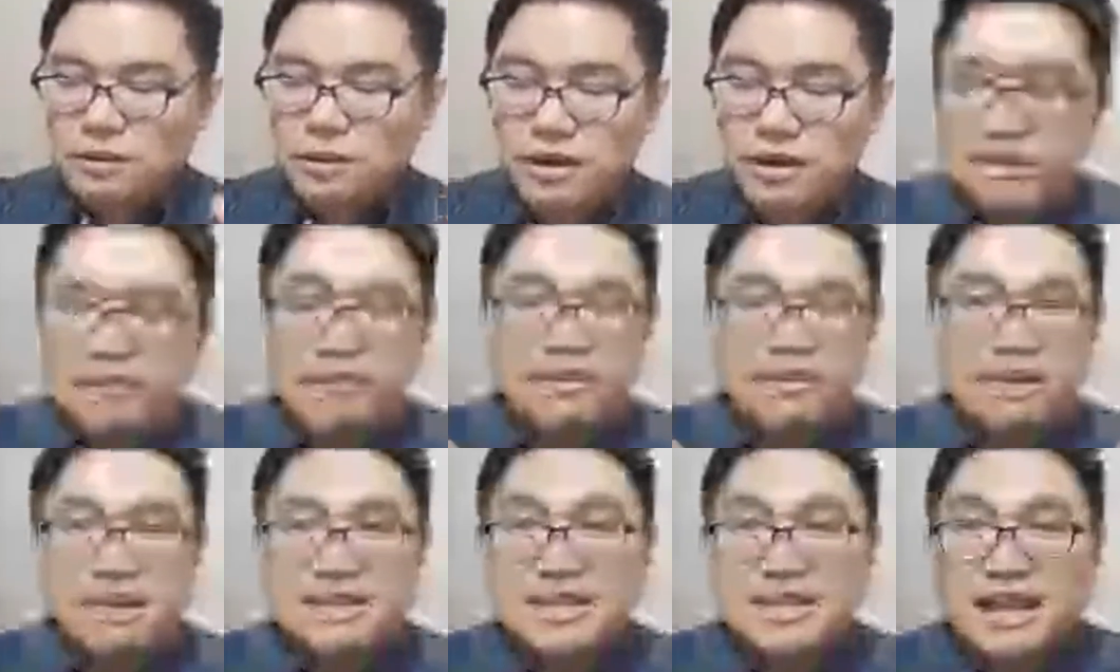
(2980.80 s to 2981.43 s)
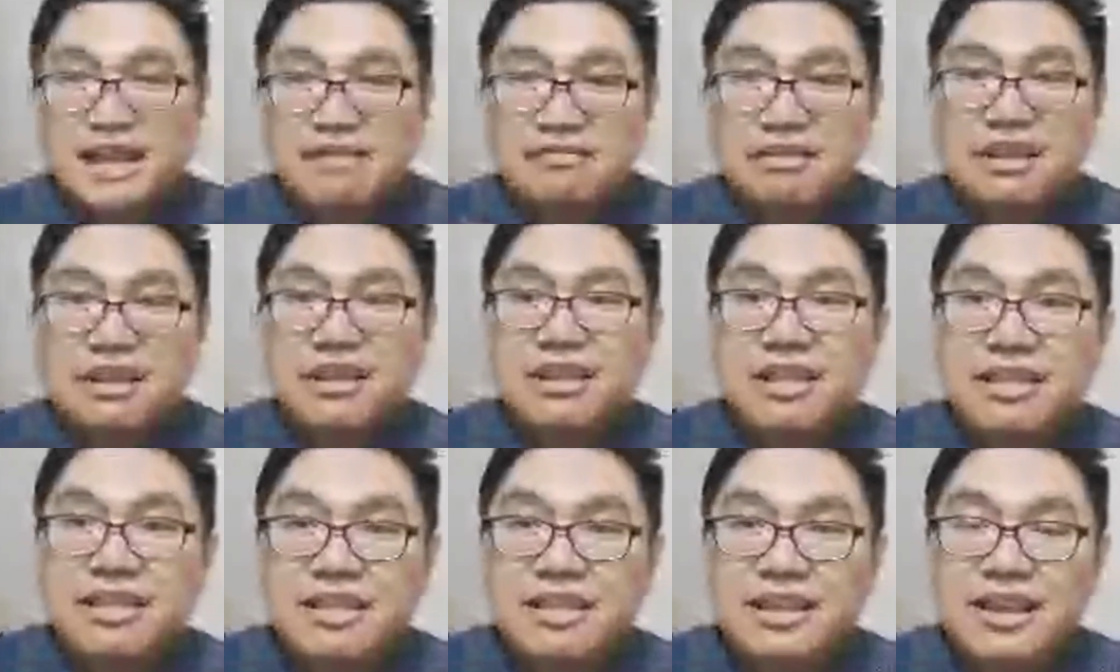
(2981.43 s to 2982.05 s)
even
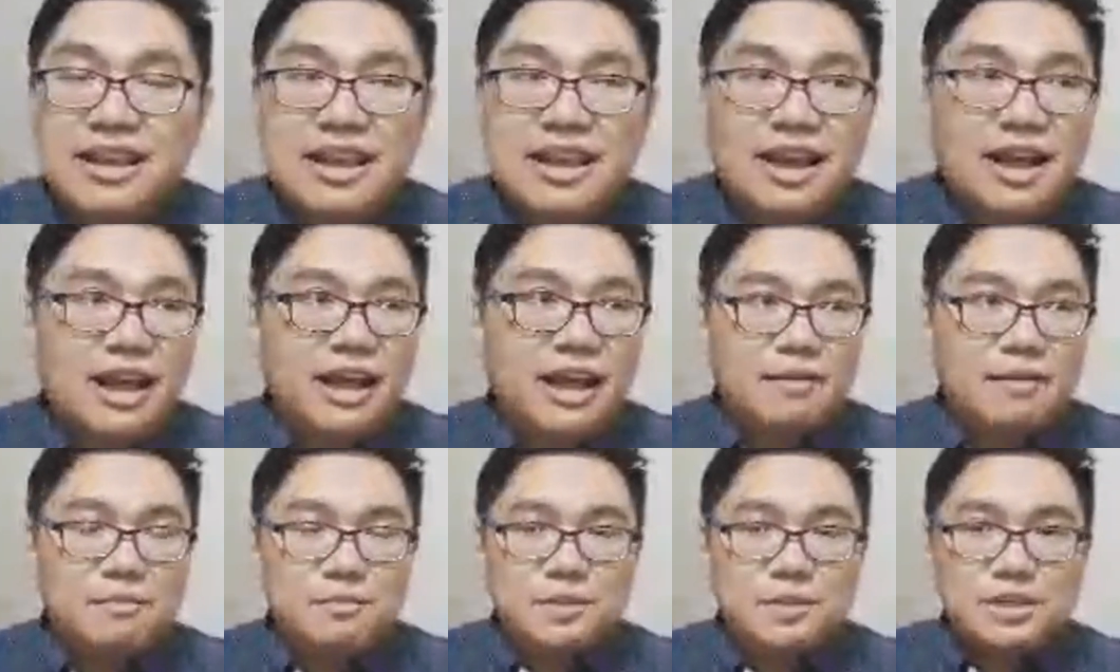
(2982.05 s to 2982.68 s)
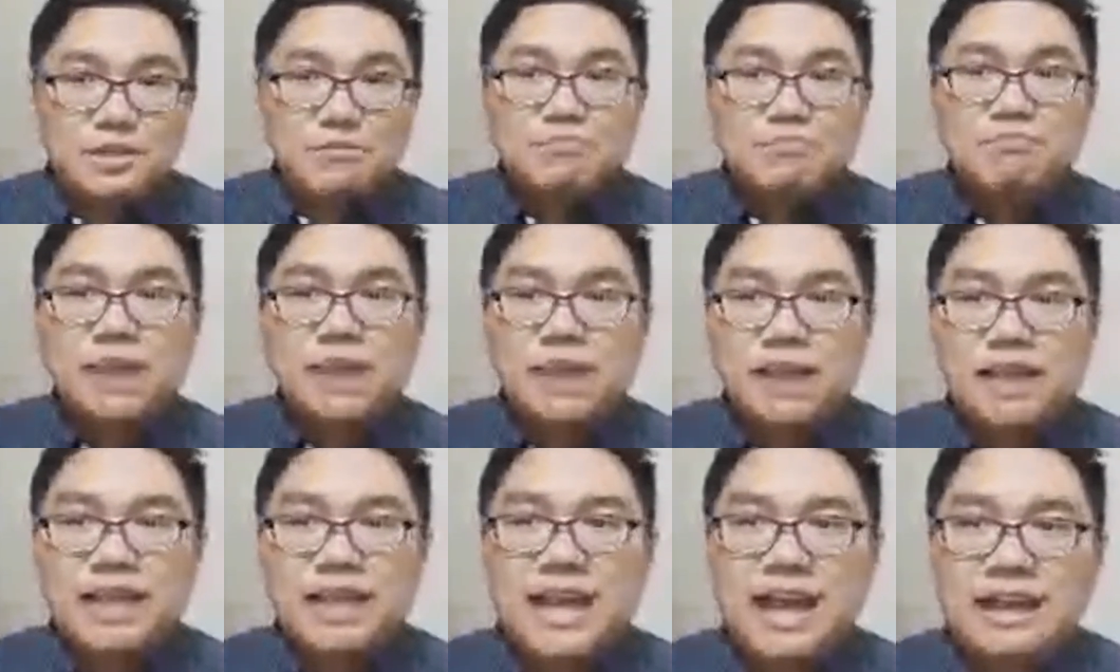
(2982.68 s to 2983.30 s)
seventh, she
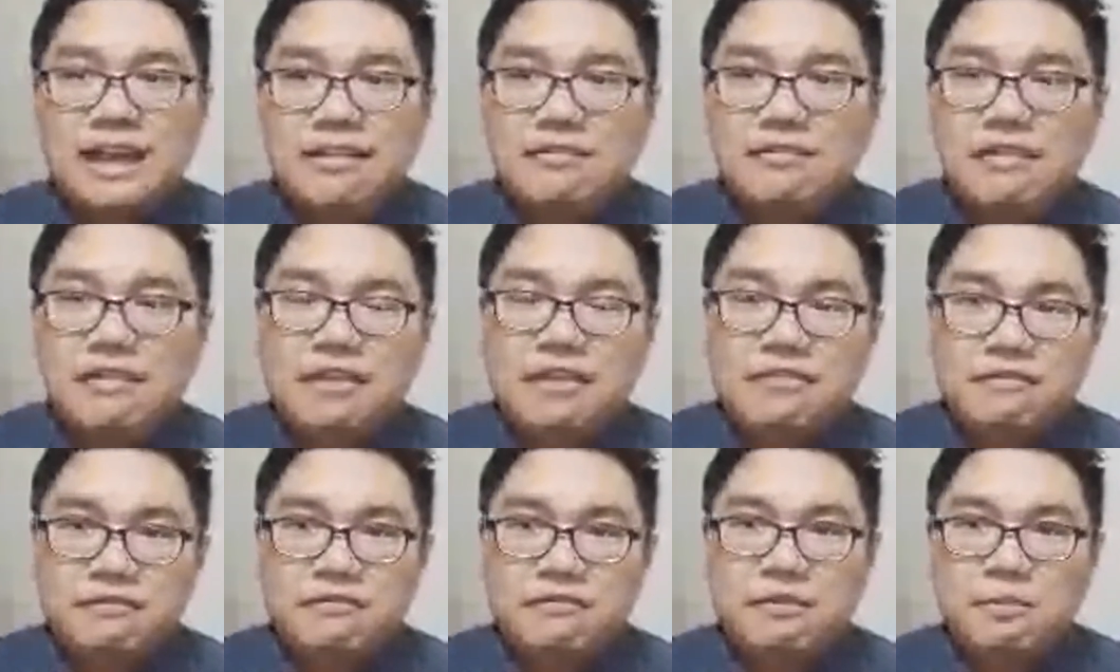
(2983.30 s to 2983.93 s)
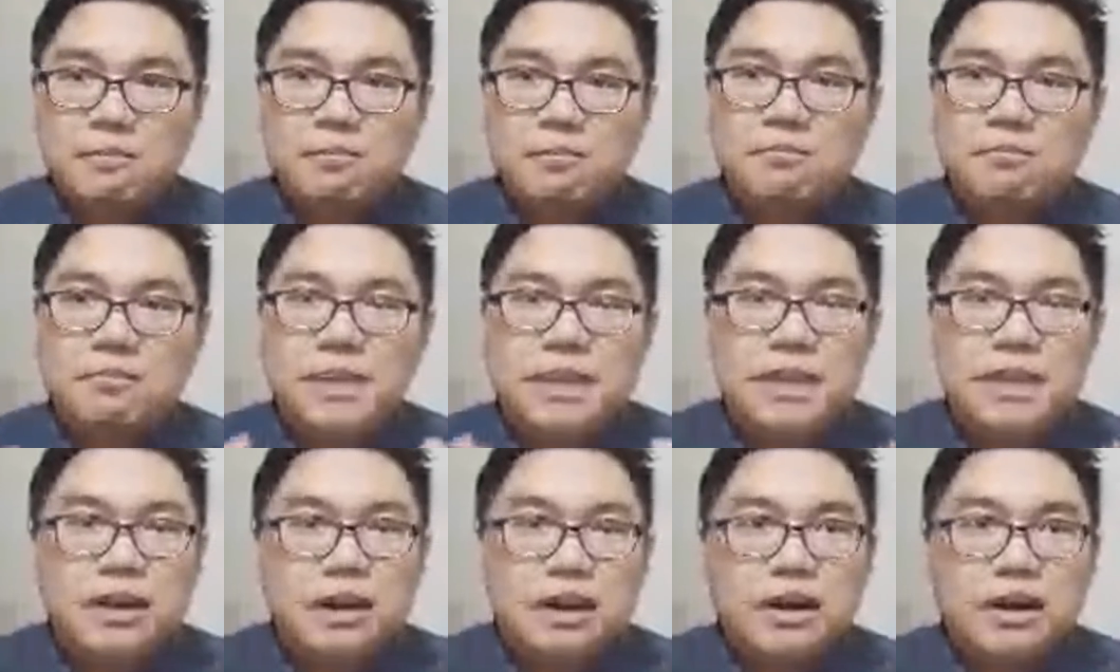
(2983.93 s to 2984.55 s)
might have a
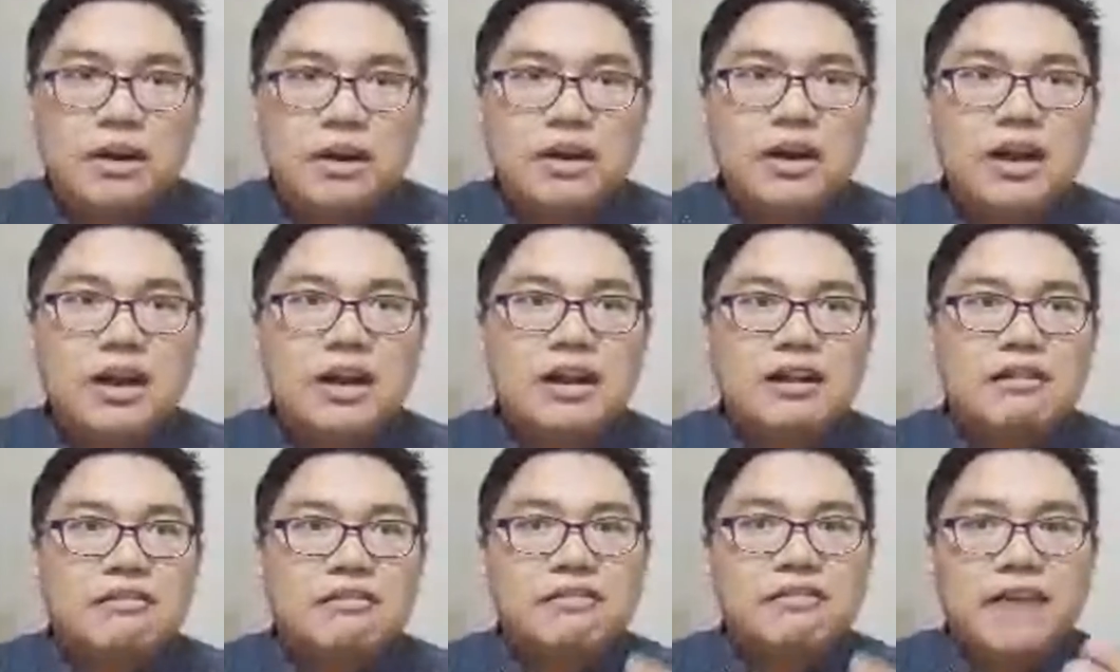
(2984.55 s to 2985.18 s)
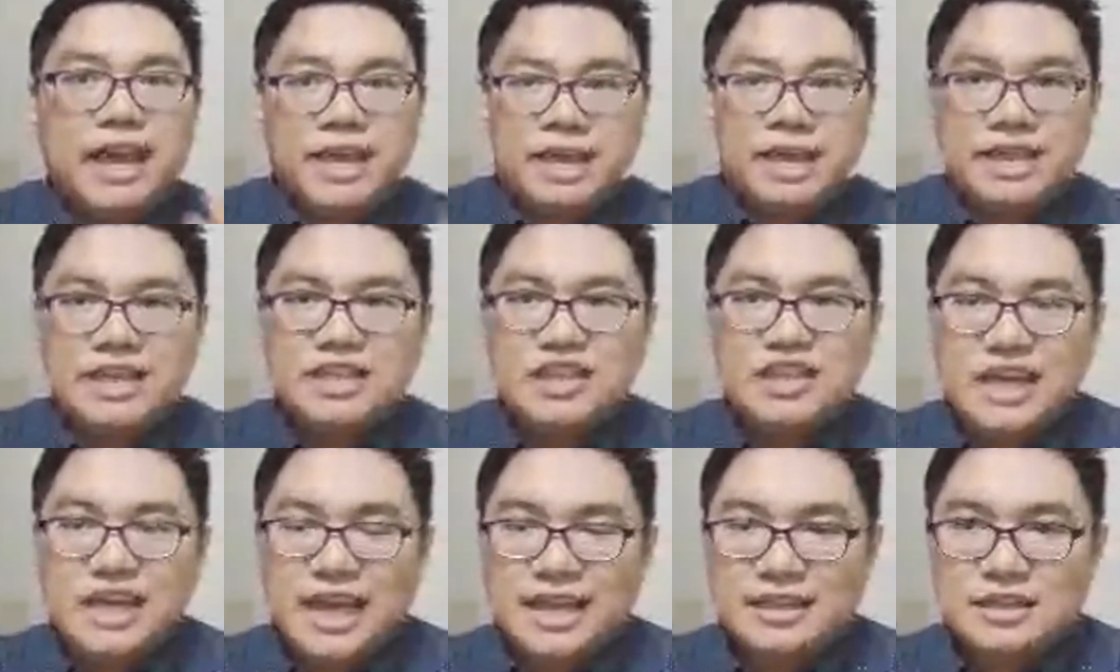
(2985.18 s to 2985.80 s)
bigger fighting
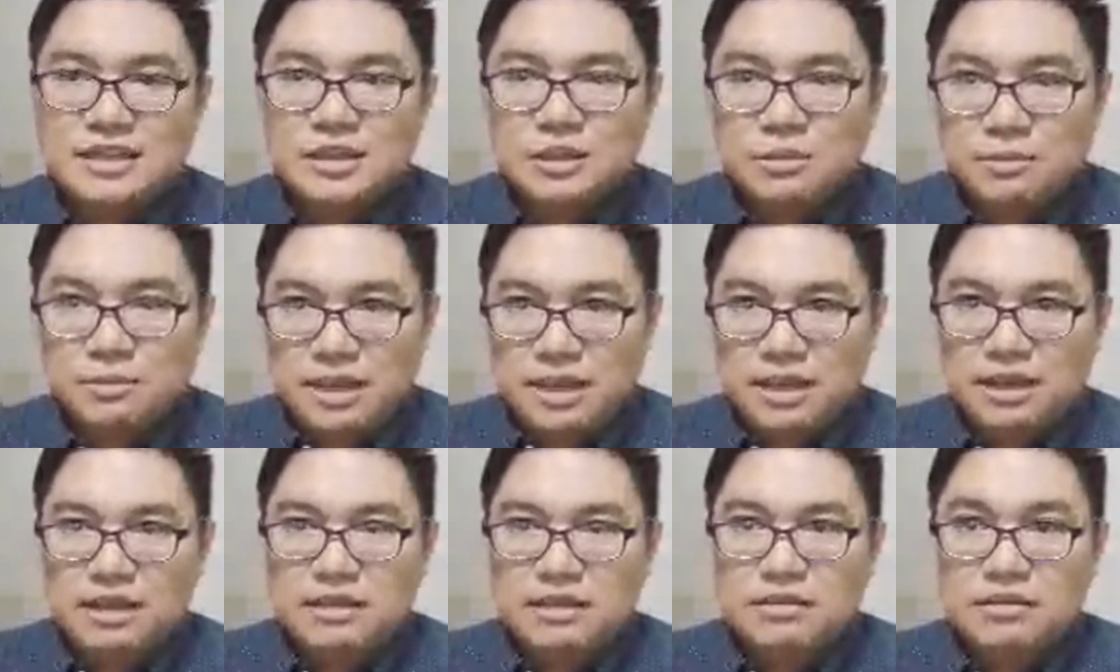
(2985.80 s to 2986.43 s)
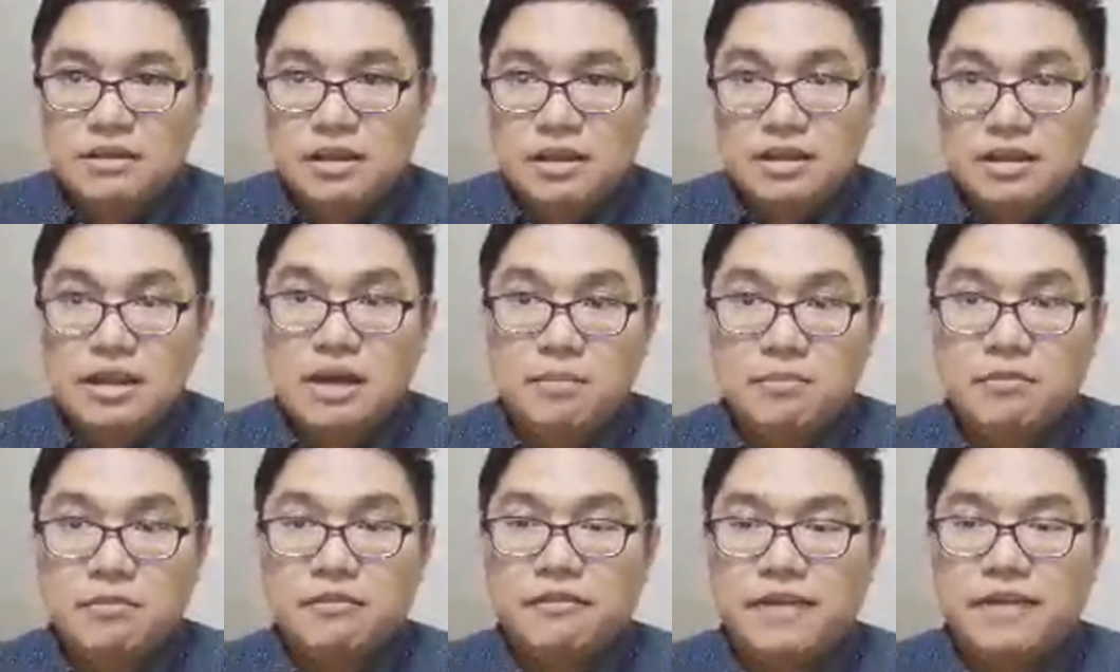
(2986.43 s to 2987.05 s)
chance to make it to the
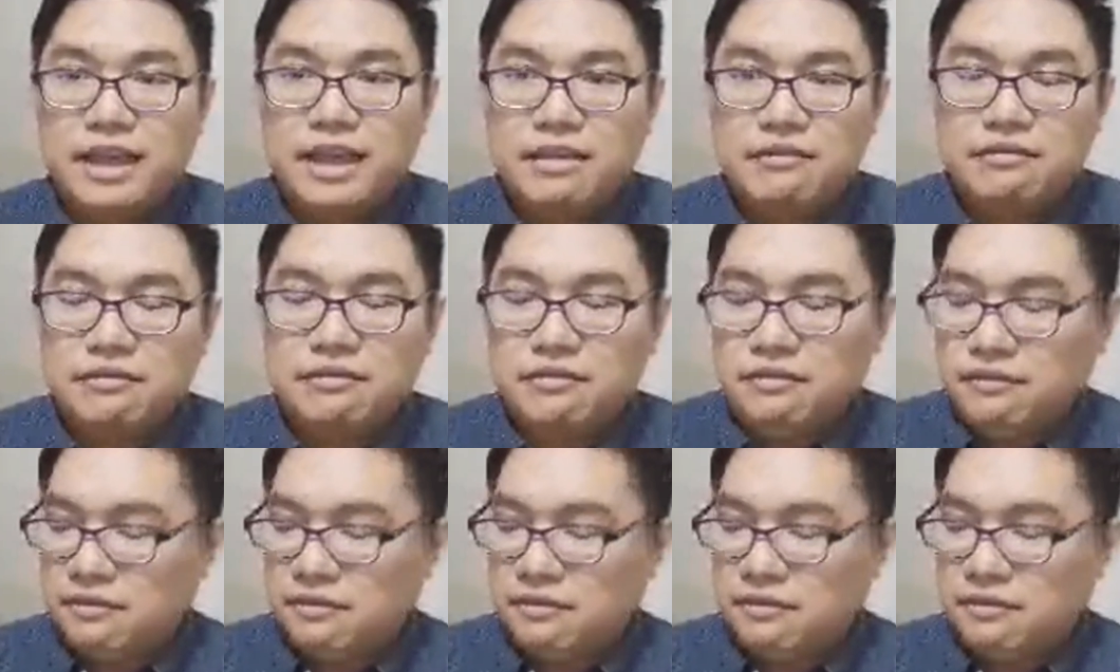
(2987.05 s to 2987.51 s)
top five.